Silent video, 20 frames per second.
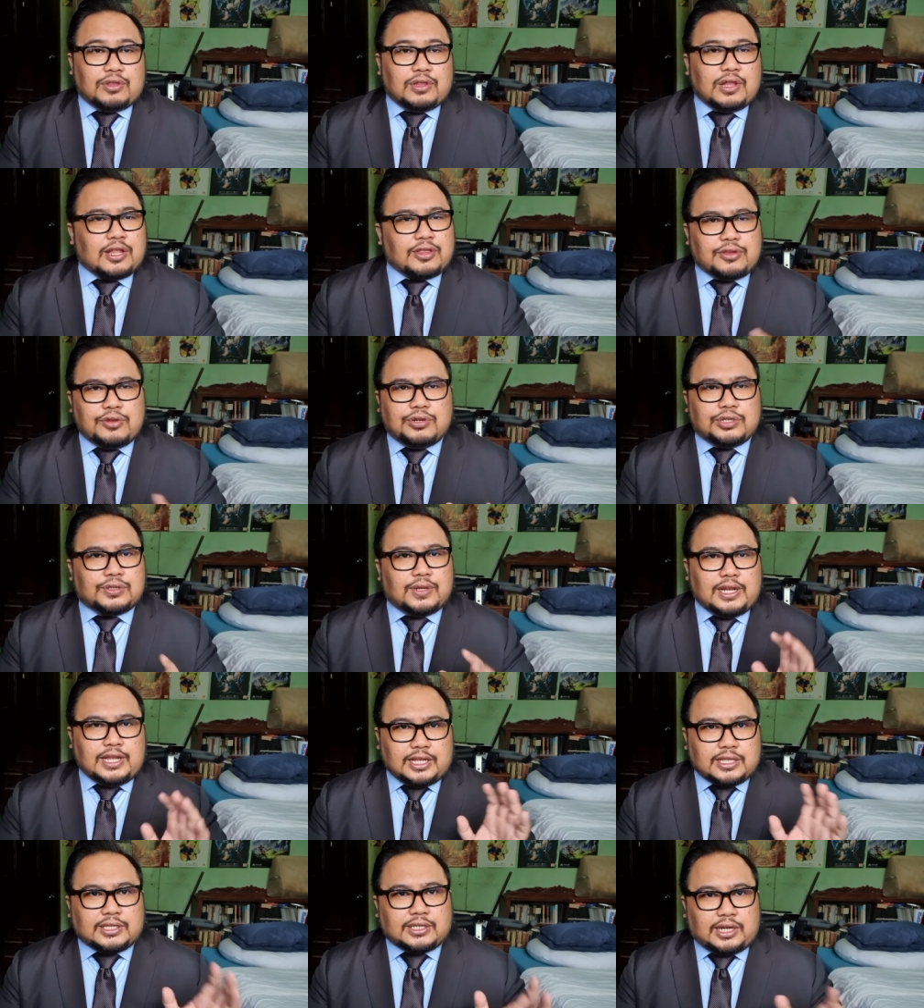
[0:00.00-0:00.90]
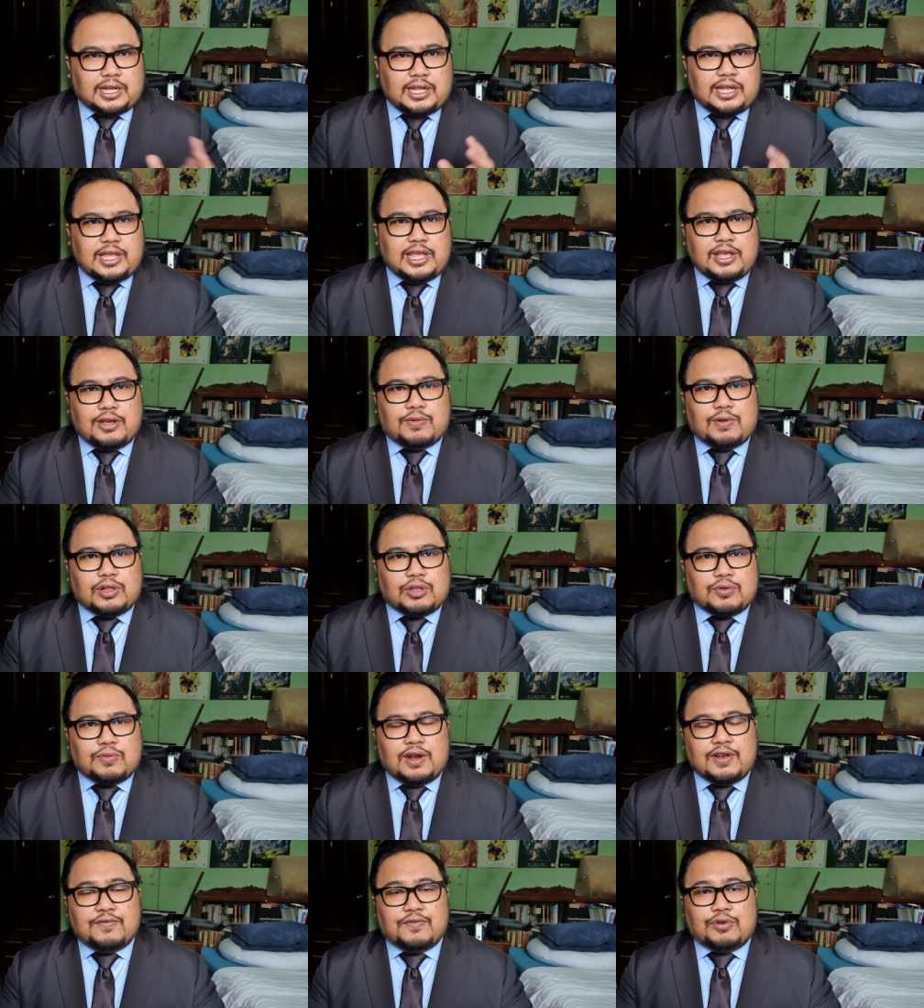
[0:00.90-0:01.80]
Not usually, it's really equal
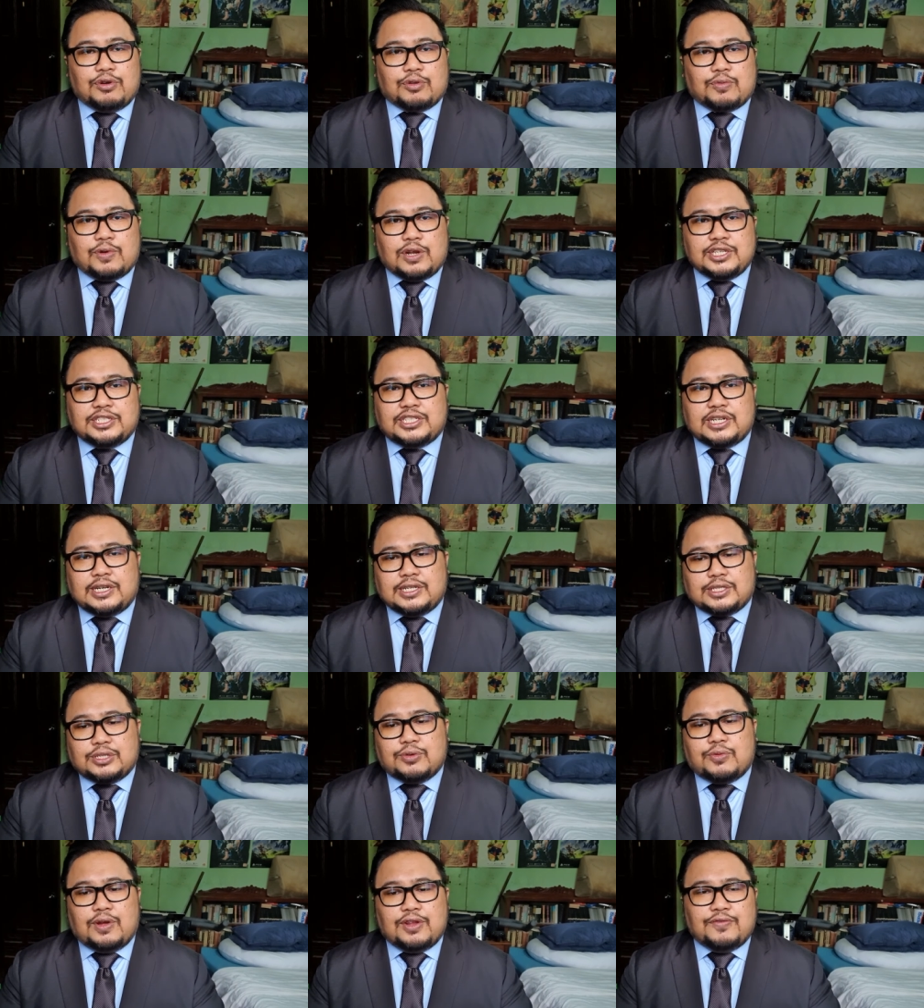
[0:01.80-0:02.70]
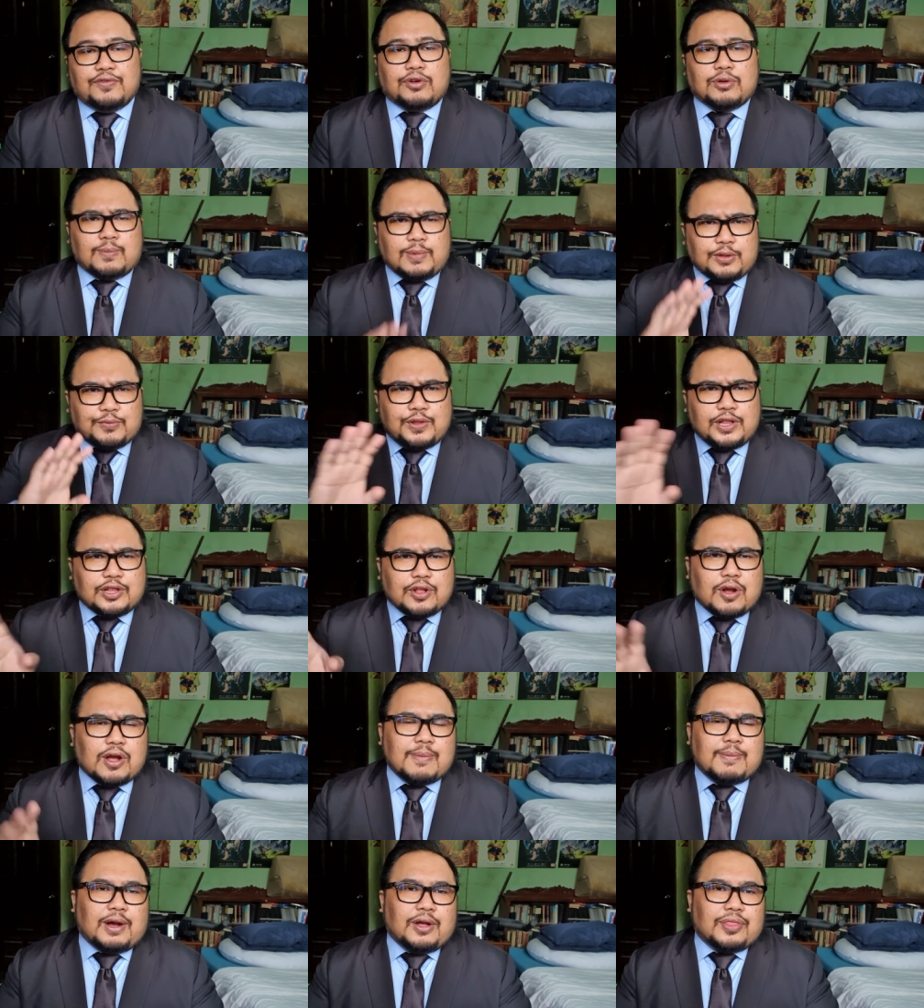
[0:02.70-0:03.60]
to one vote. One share is to one vote. But we'll
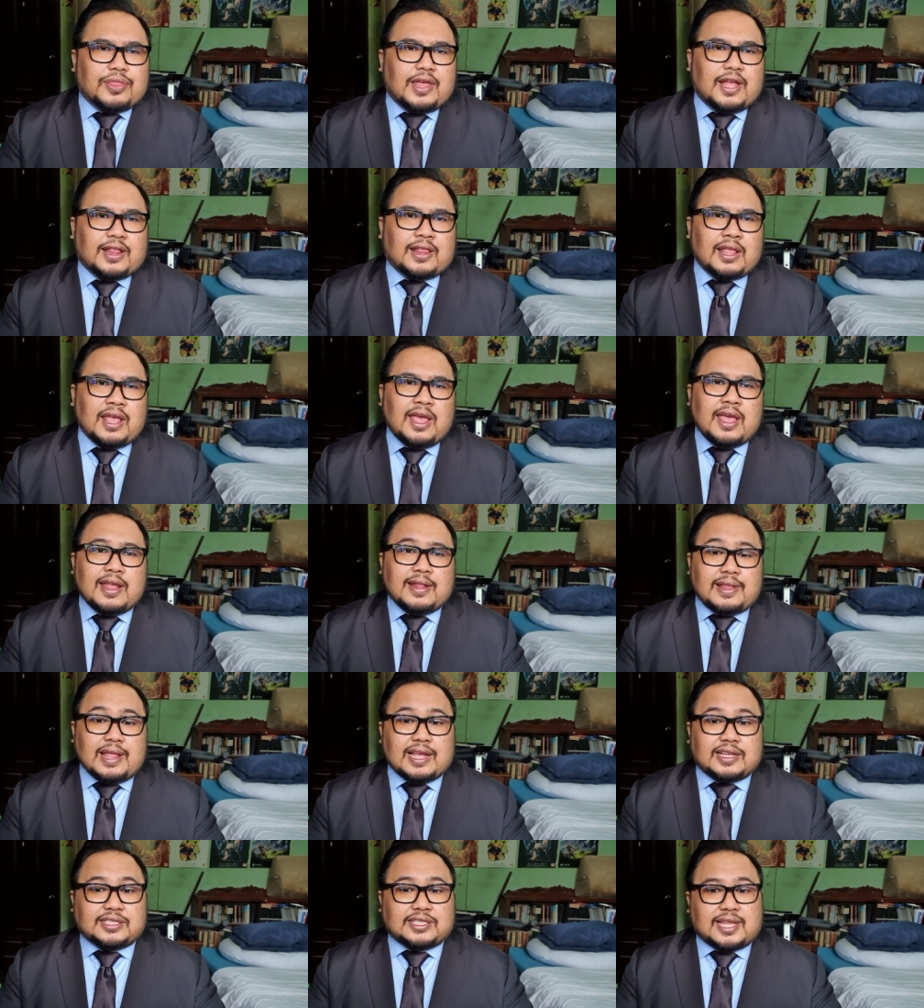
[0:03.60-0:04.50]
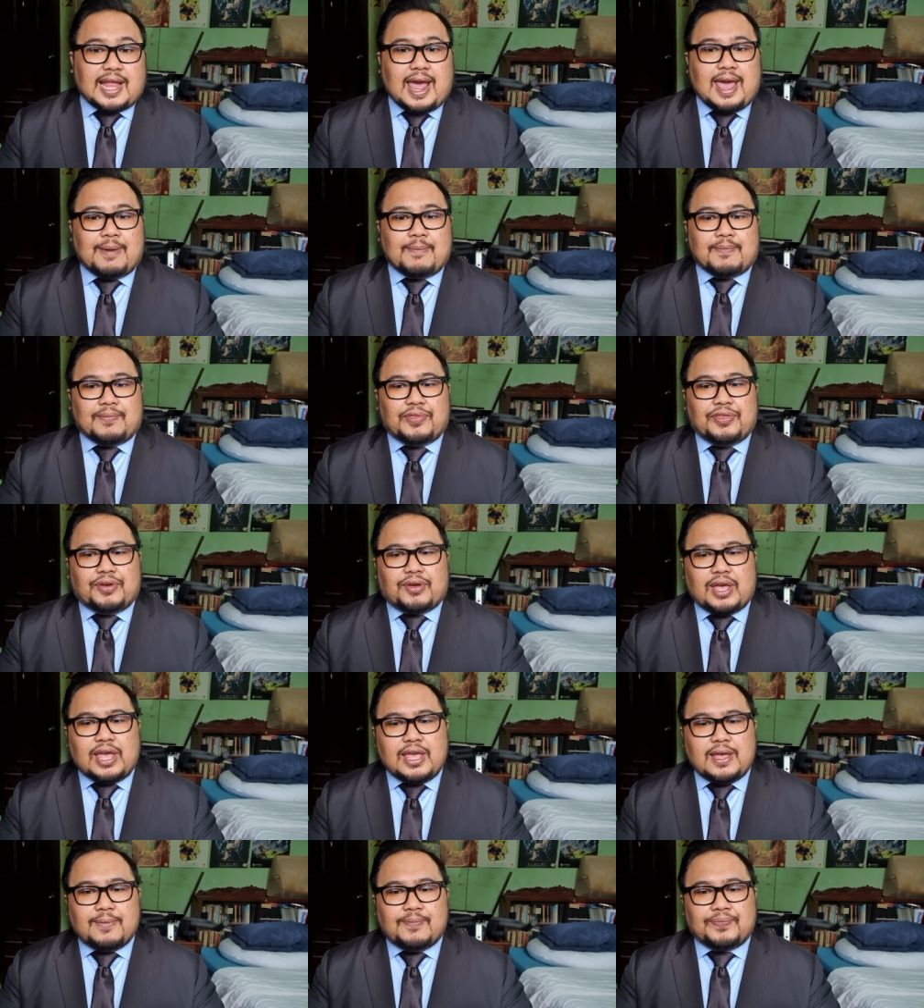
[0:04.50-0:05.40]
talk about that next time,
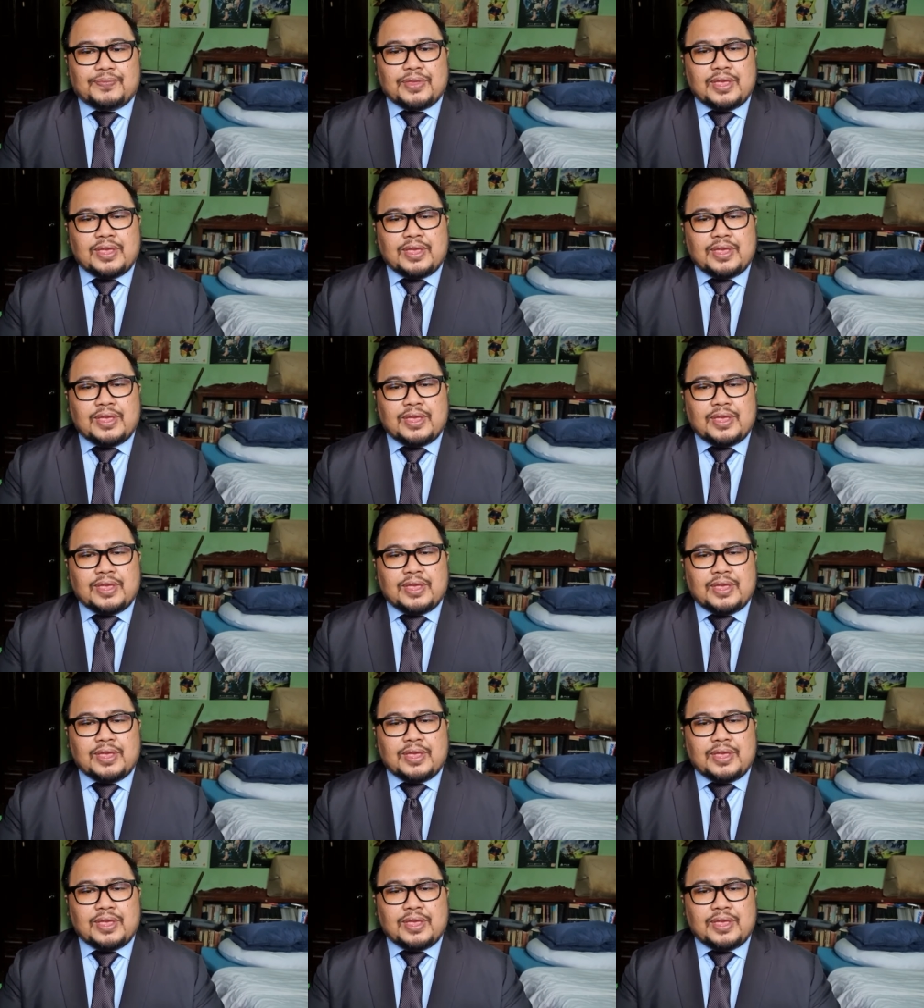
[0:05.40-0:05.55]
okay?